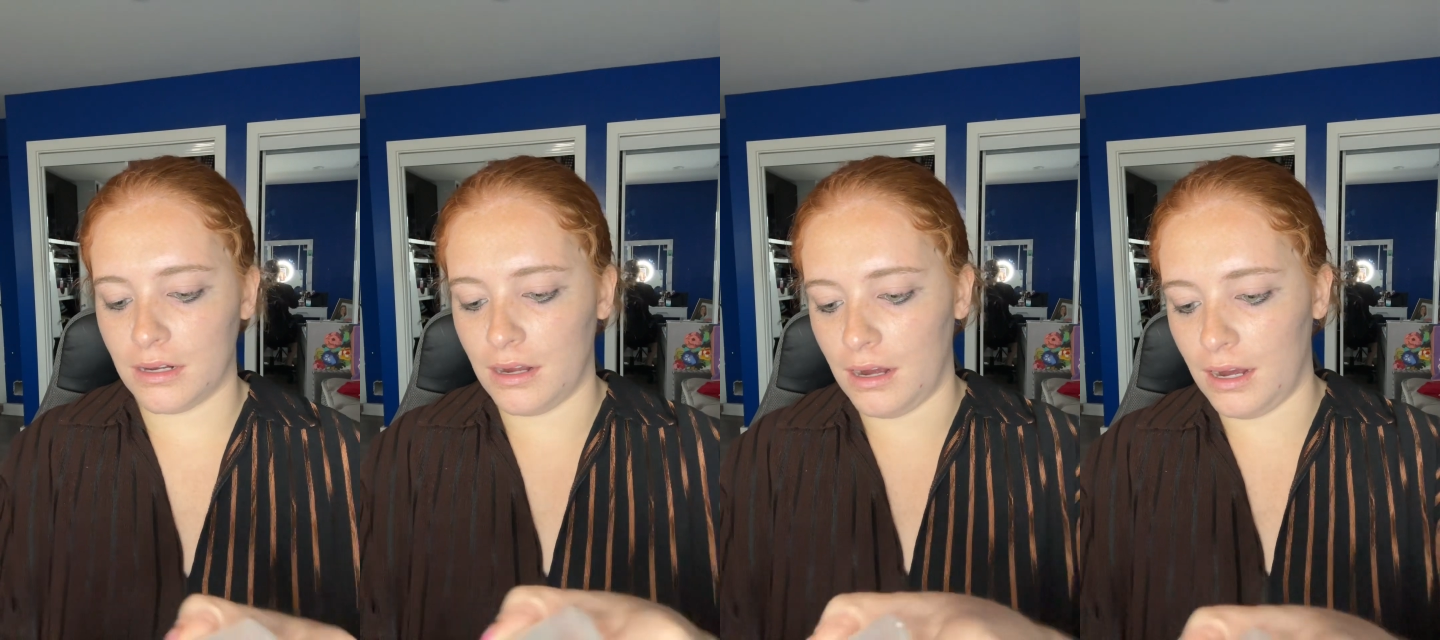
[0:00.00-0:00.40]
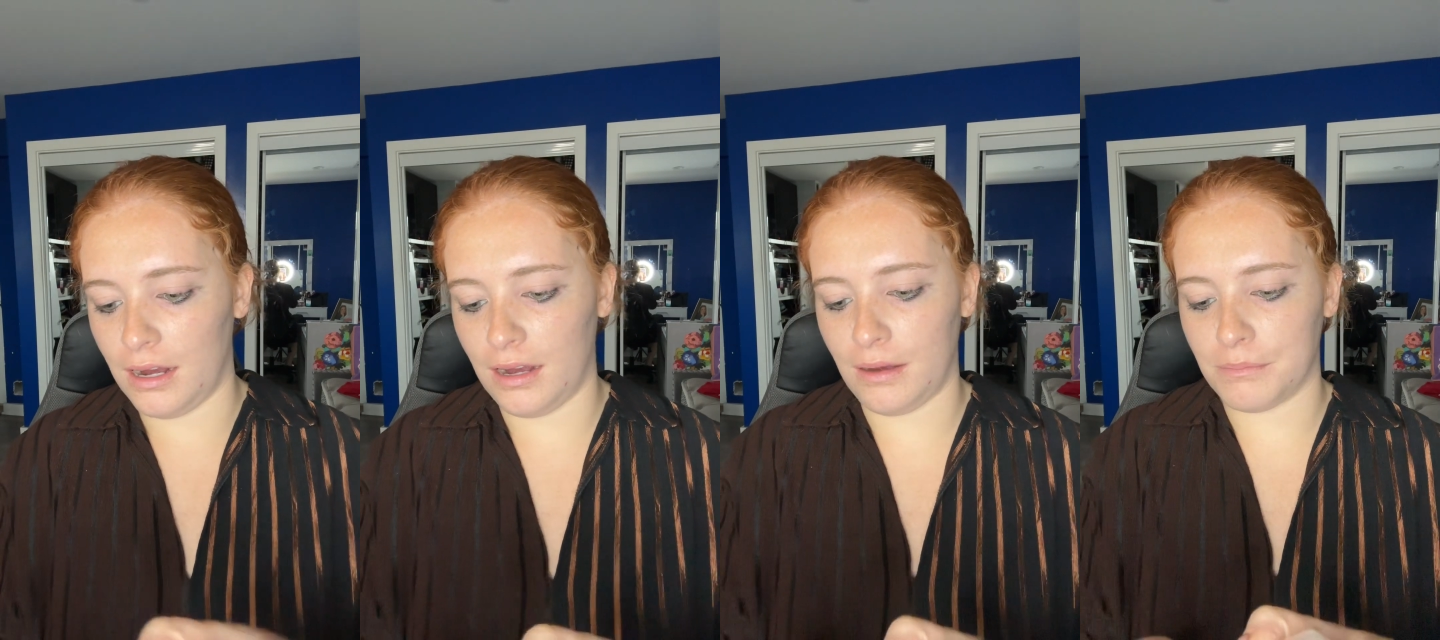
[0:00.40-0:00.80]

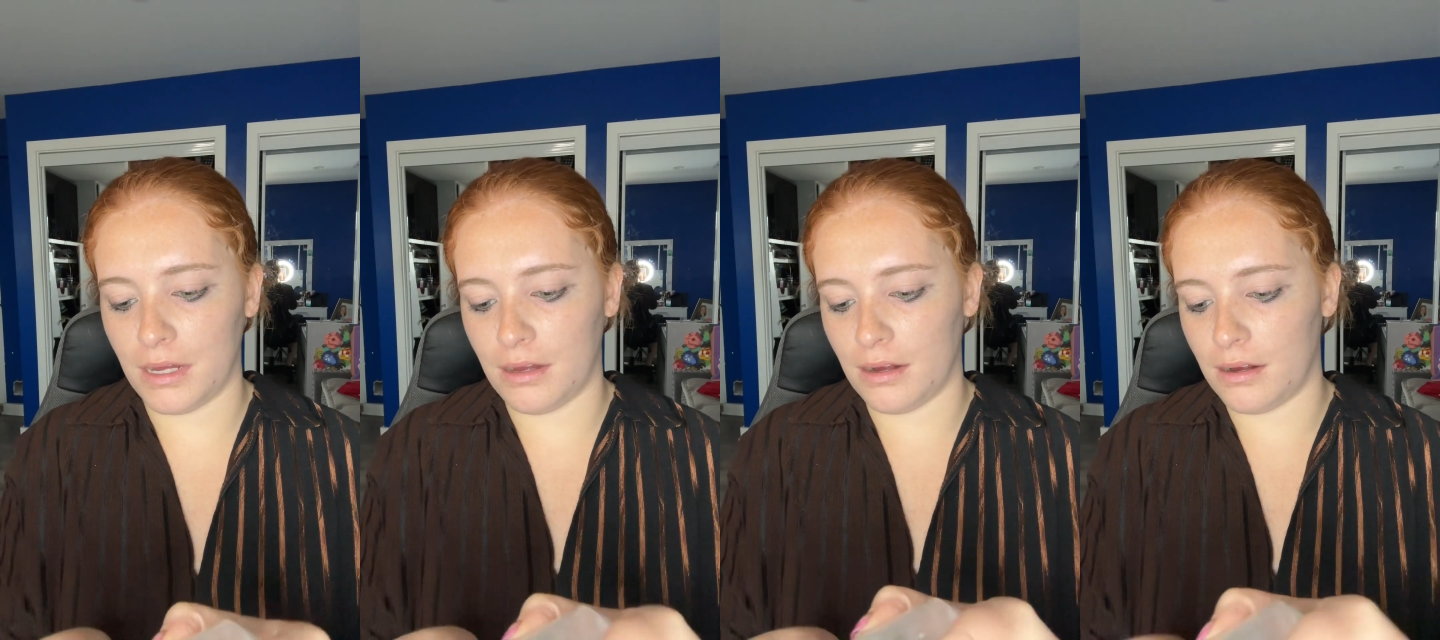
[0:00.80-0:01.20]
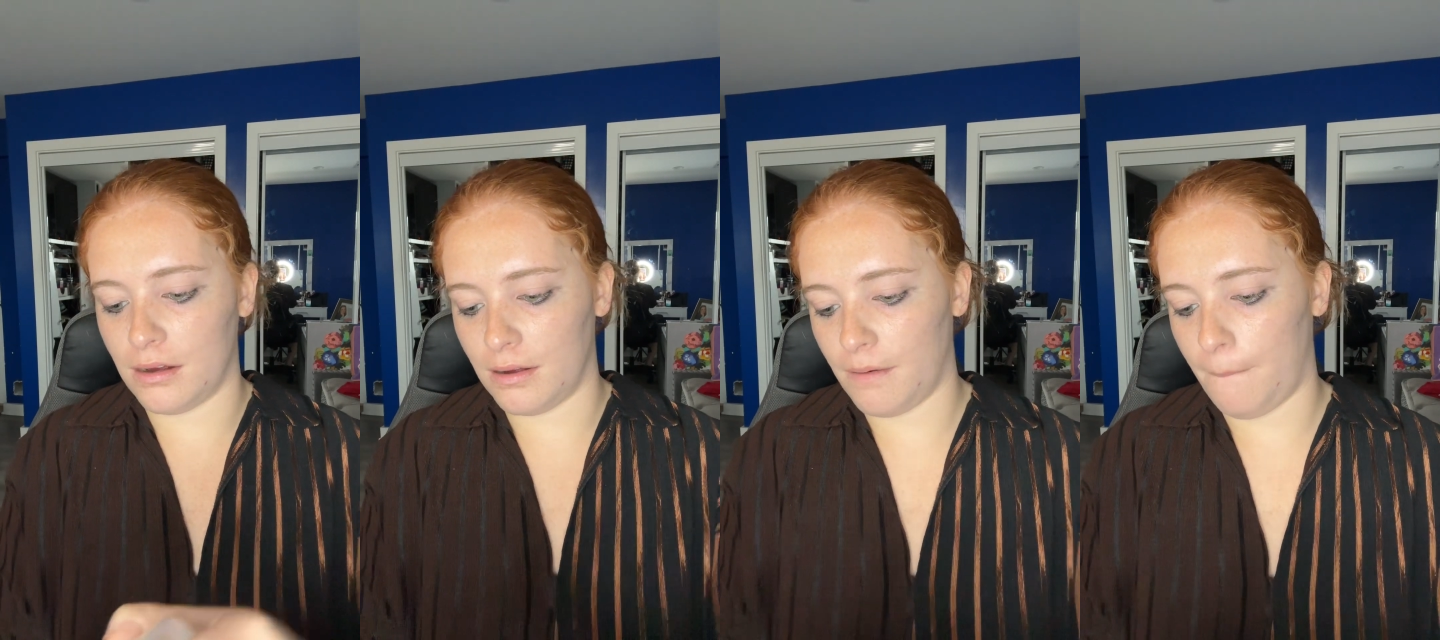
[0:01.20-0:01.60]
Um,
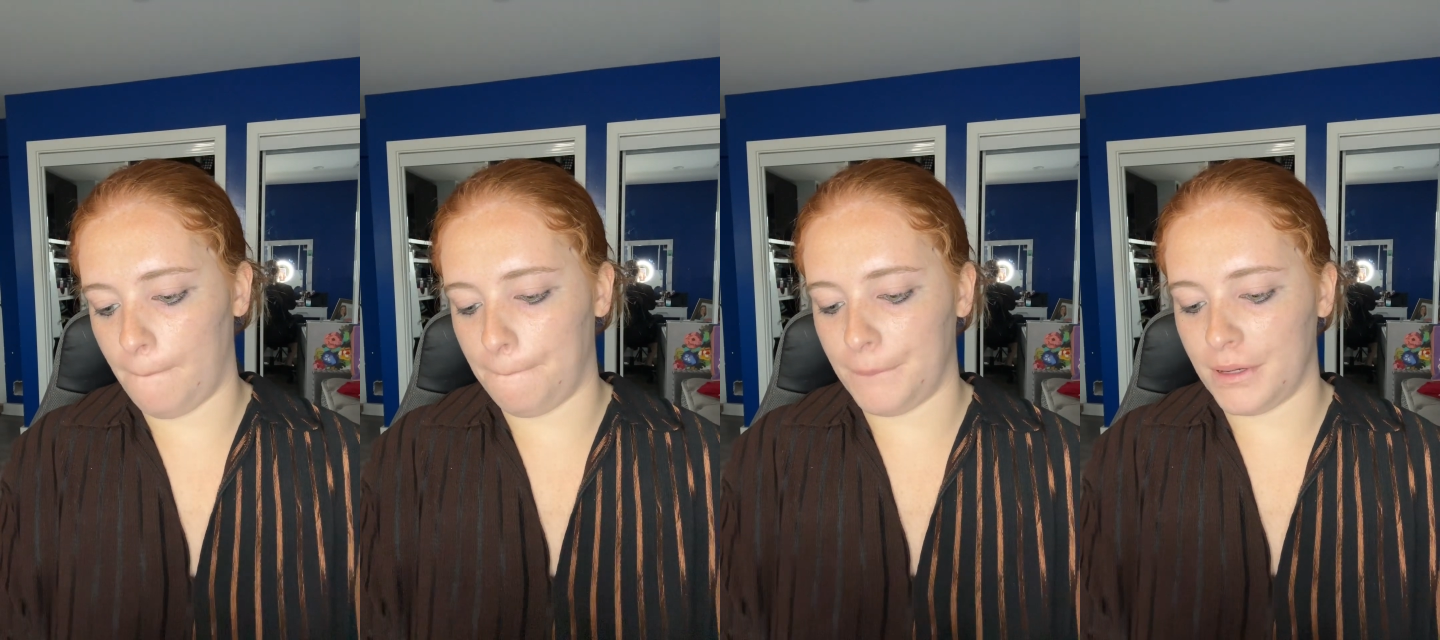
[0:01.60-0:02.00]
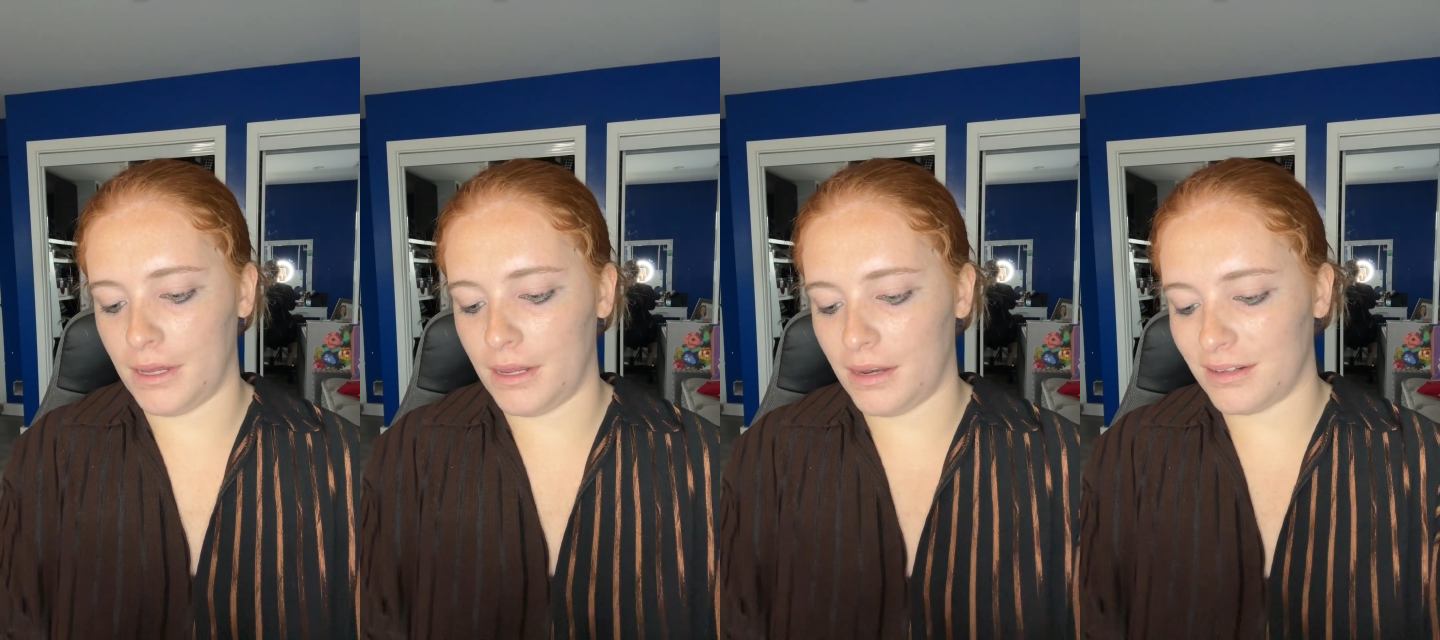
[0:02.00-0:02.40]

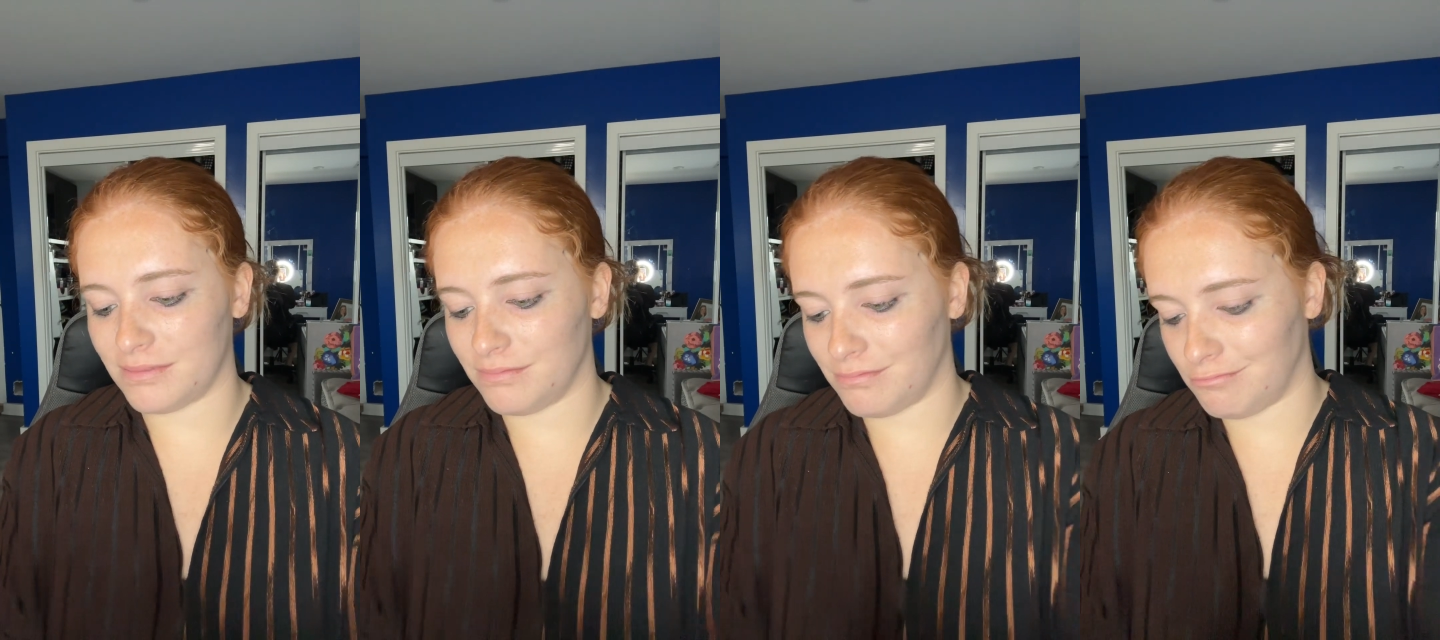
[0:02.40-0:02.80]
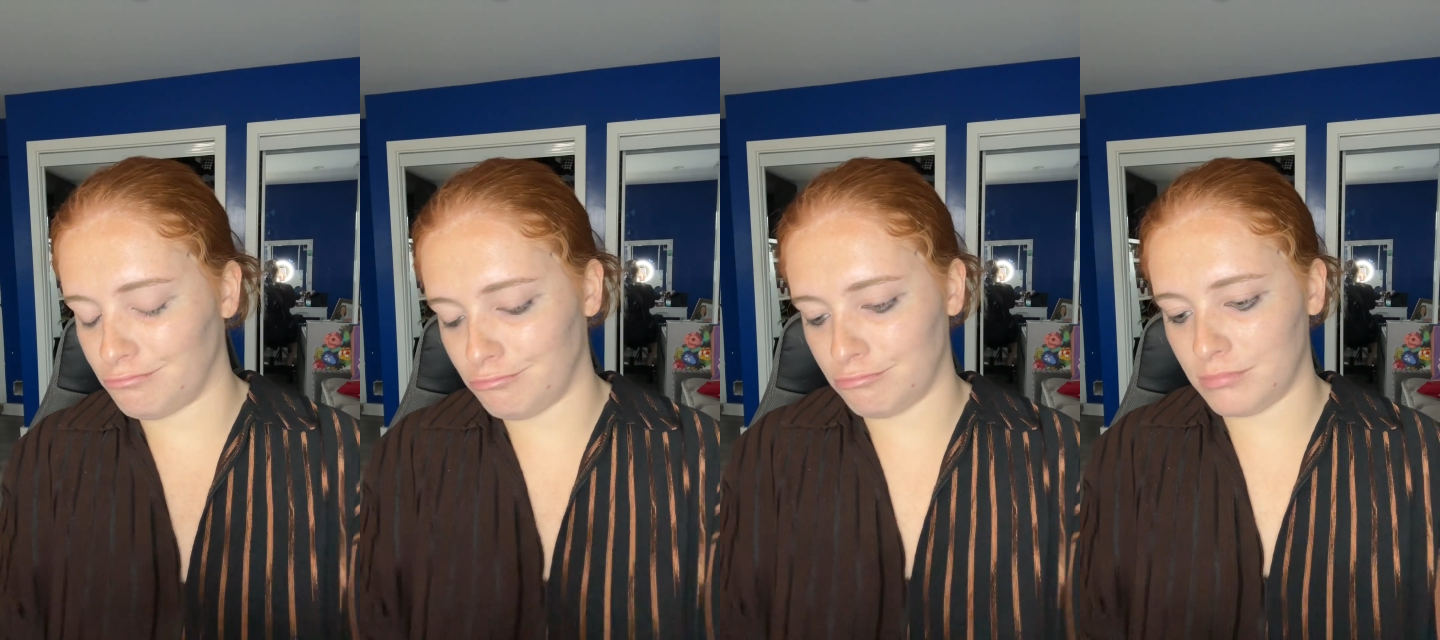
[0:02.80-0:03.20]
but hmm,